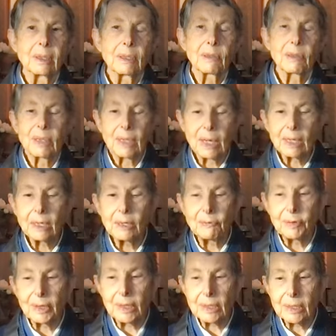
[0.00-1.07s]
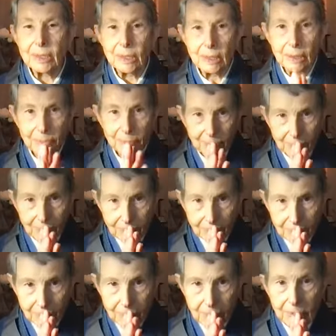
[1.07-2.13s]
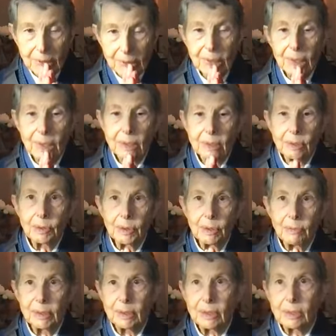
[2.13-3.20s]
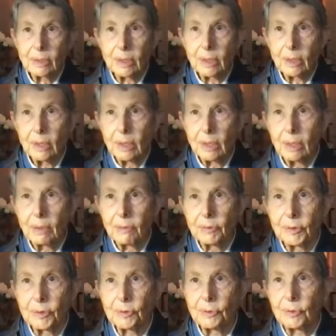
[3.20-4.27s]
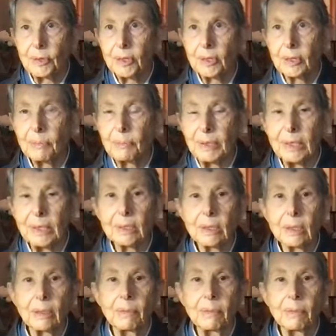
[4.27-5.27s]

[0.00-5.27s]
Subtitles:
So thank you for listening. Sorry you went for so long, but